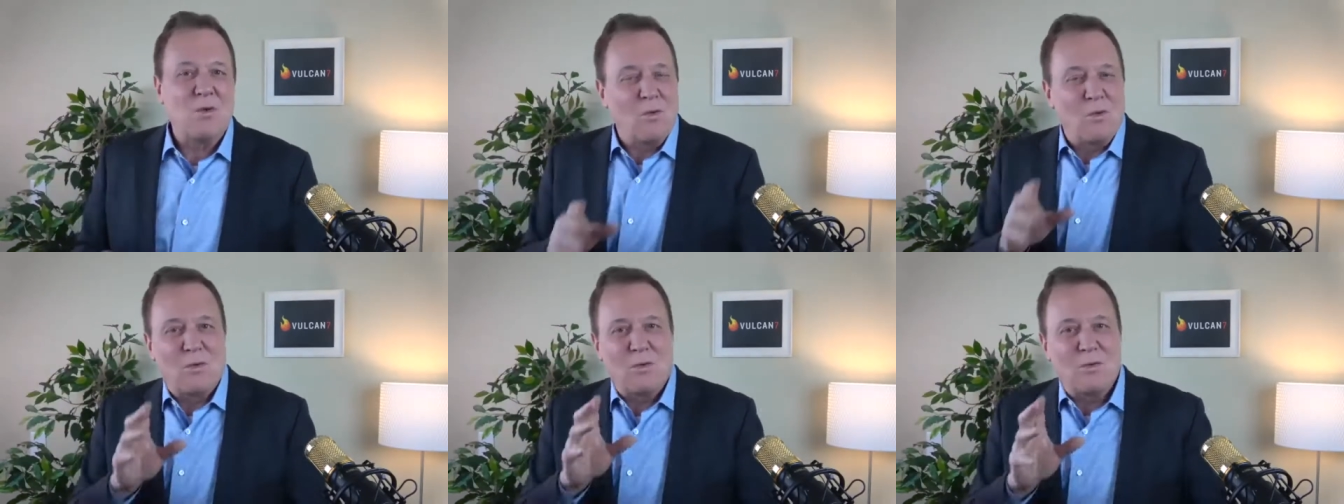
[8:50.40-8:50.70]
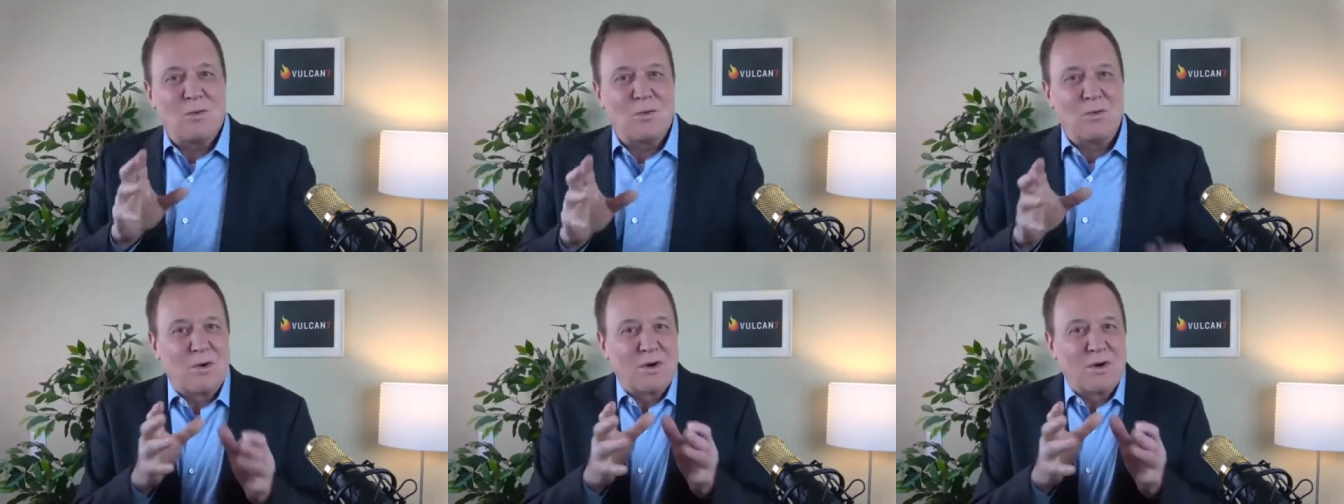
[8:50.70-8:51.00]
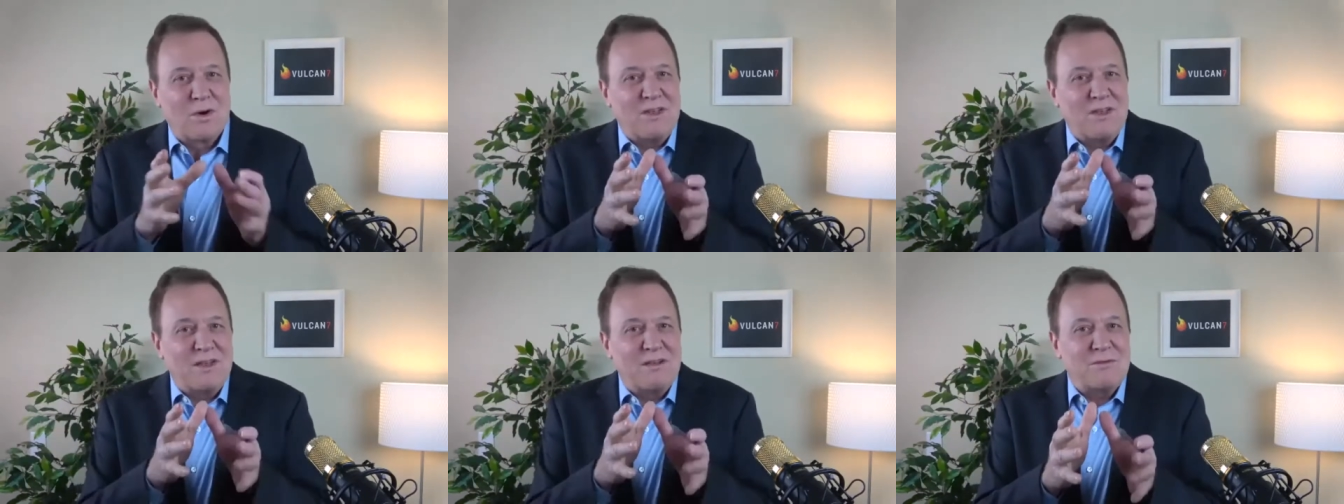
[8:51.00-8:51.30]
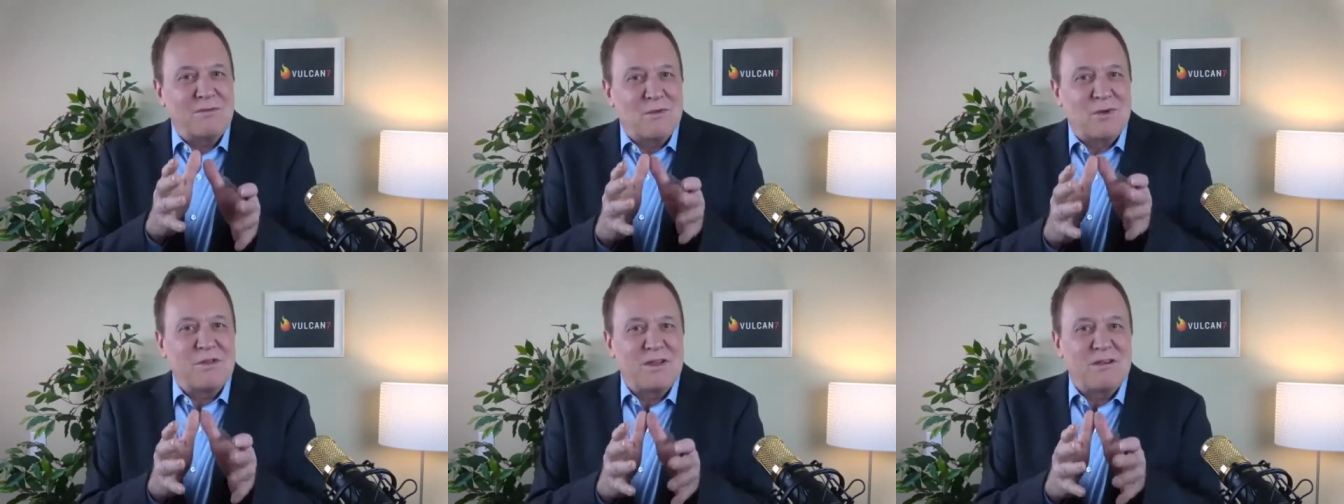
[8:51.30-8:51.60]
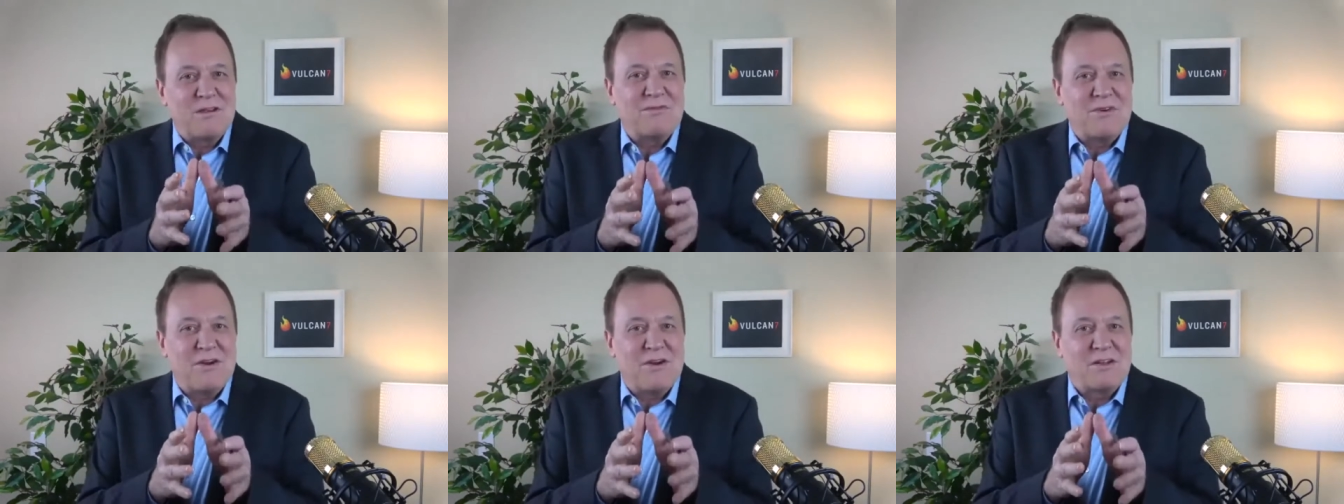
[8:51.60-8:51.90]
Where are they
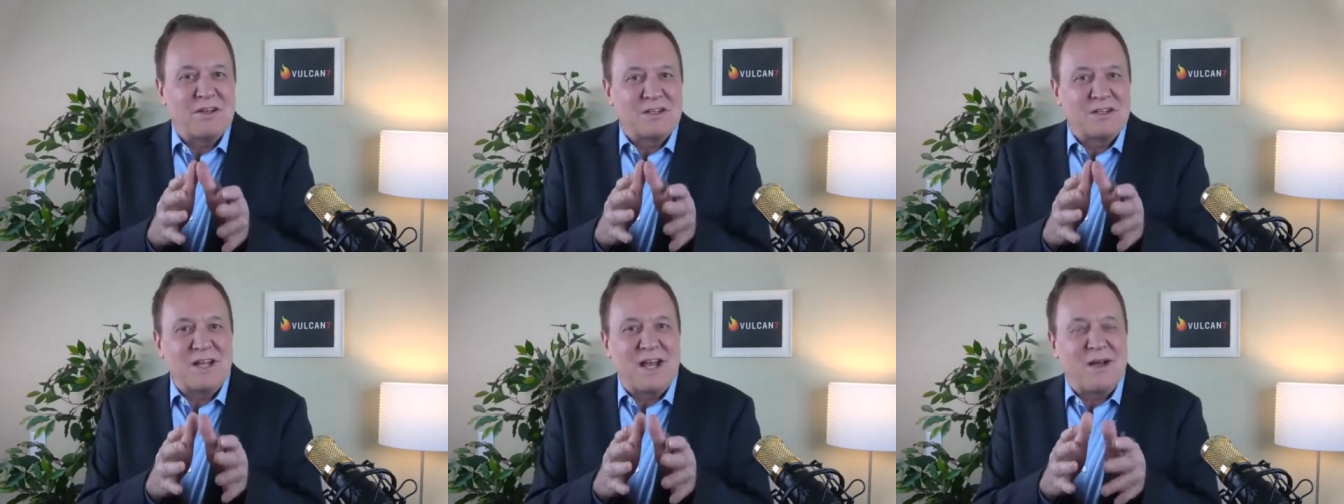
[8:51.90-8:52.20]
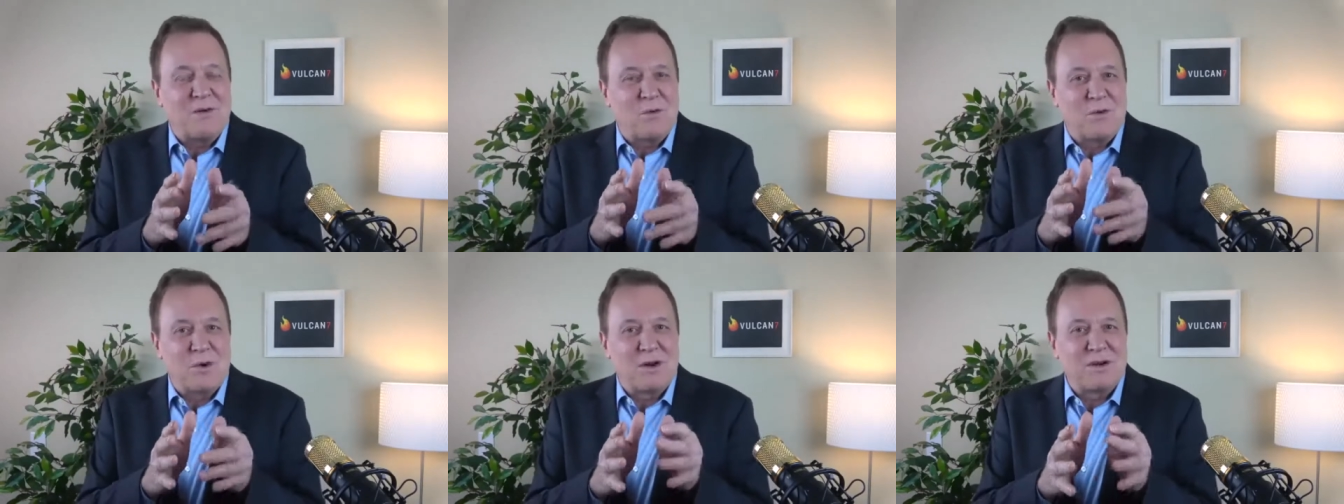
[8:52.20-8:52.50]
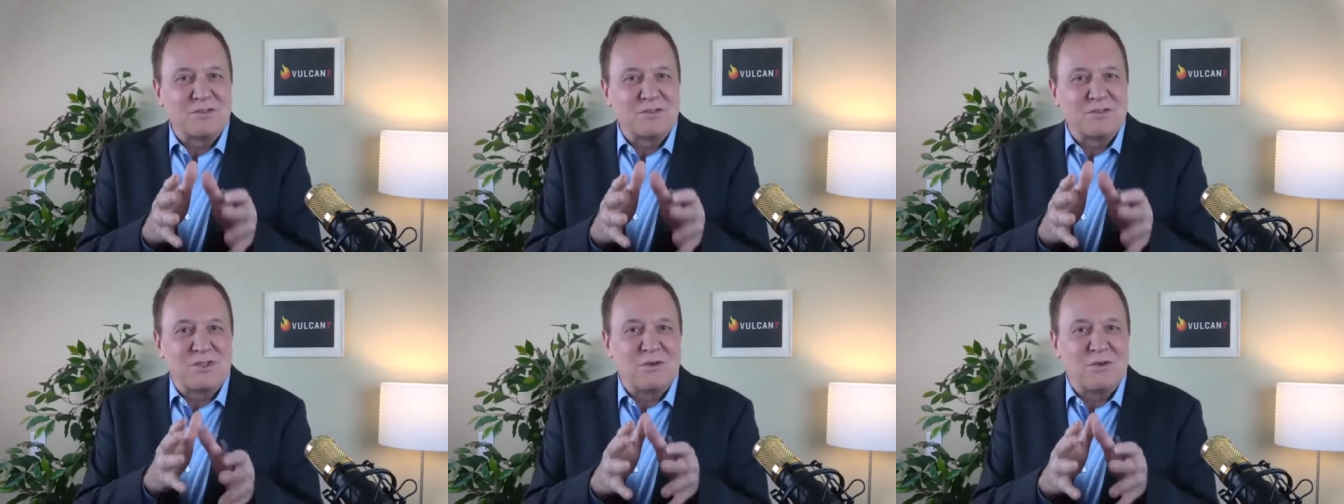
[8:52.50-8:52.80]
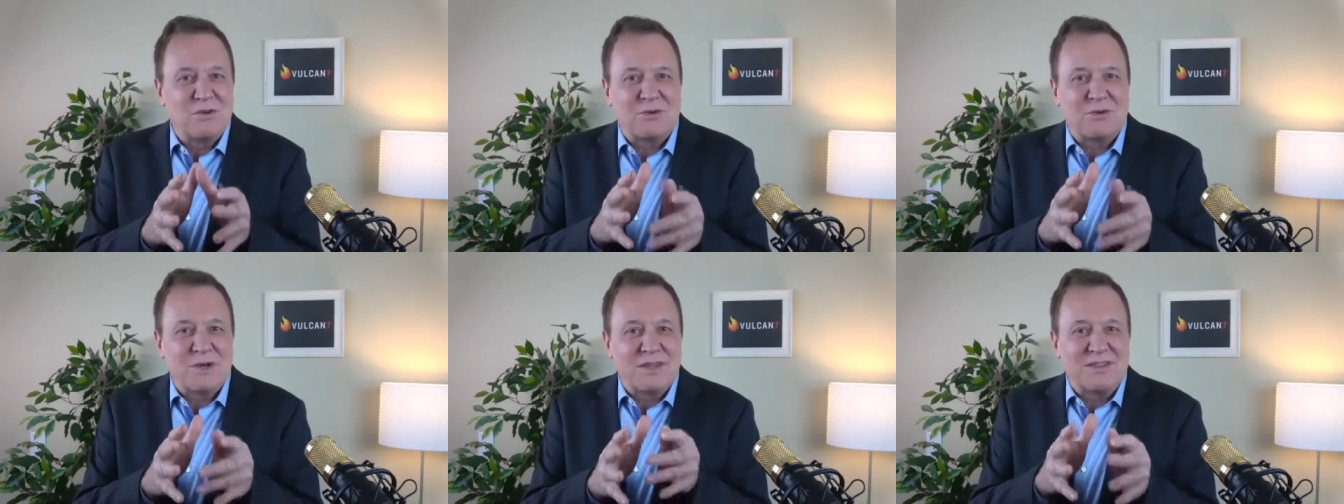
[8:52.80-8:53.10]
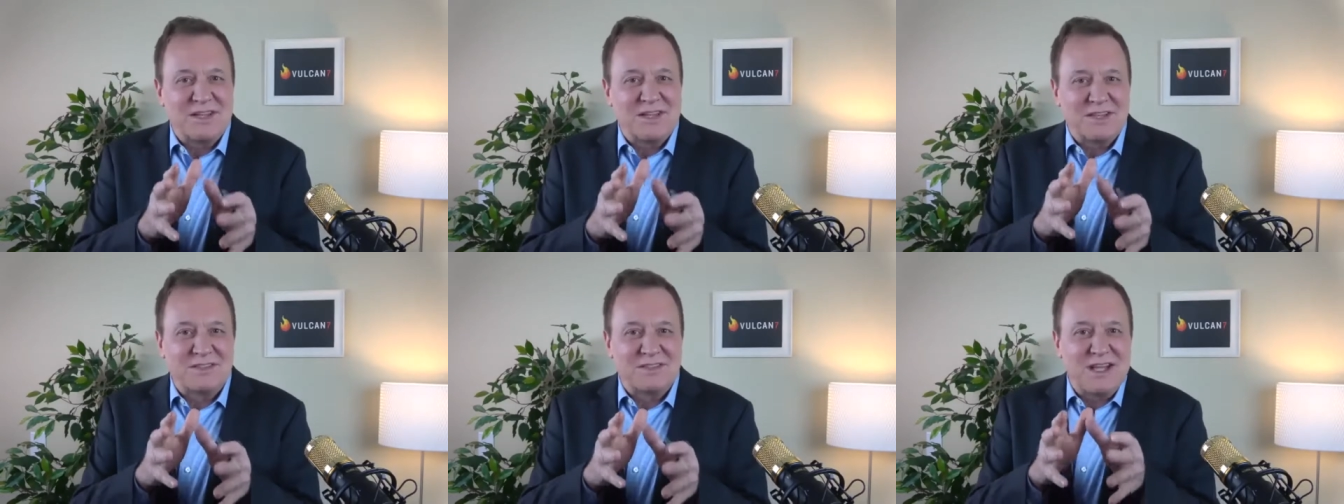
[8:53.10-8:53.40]
falling down? Where are 2 or 3
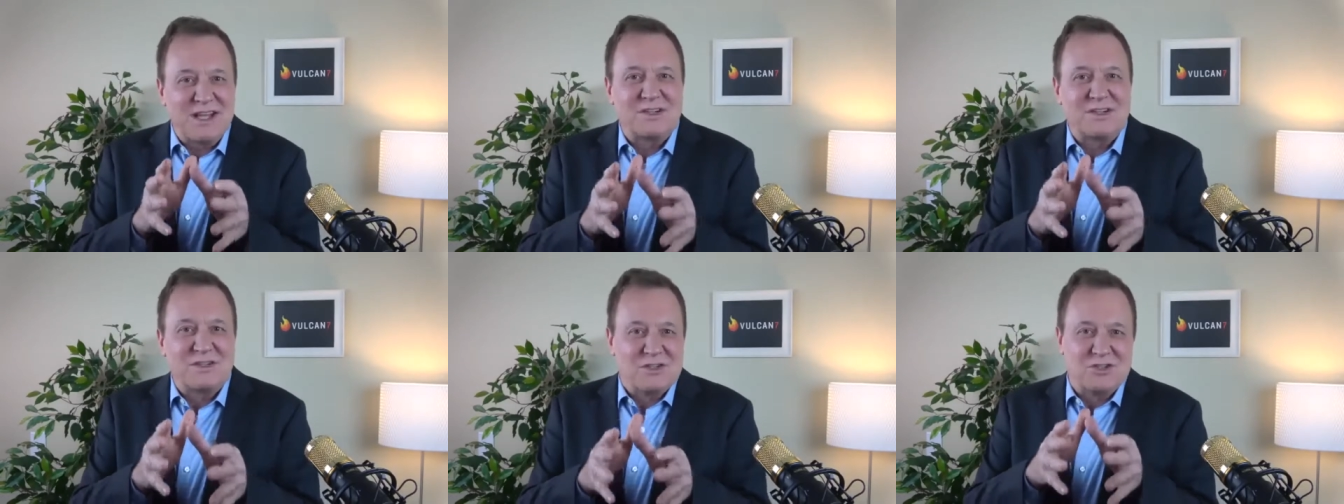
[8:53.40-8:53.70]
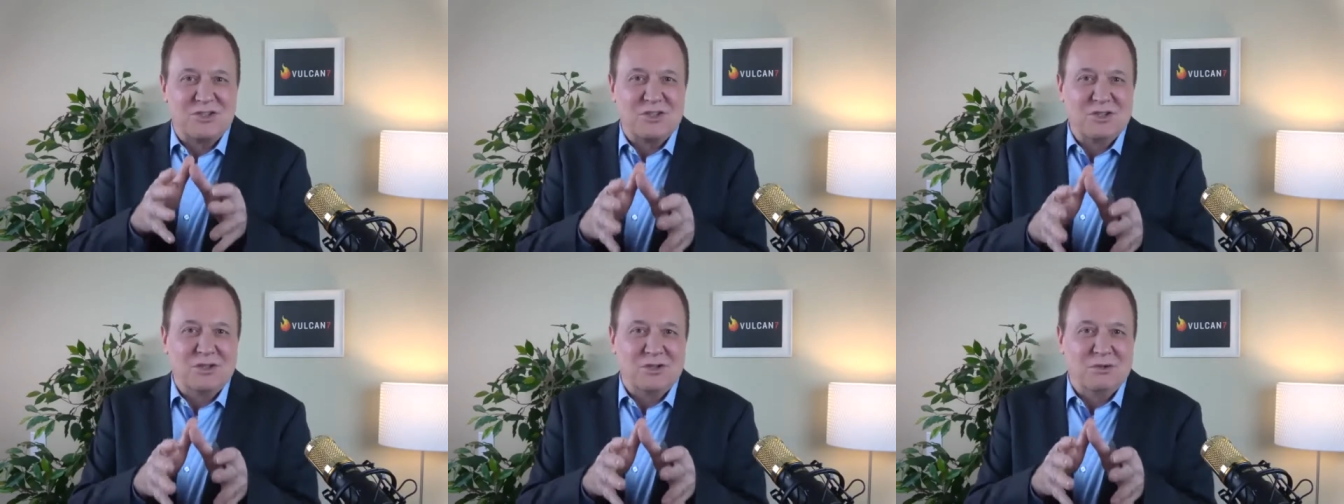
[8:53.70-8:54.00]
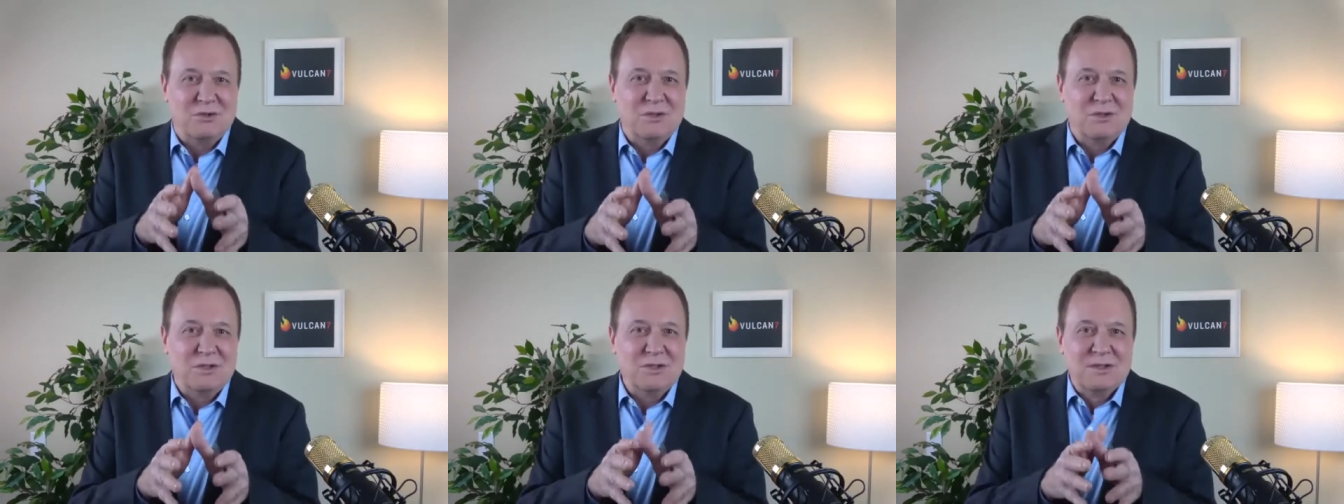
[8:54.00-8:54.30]
things they could do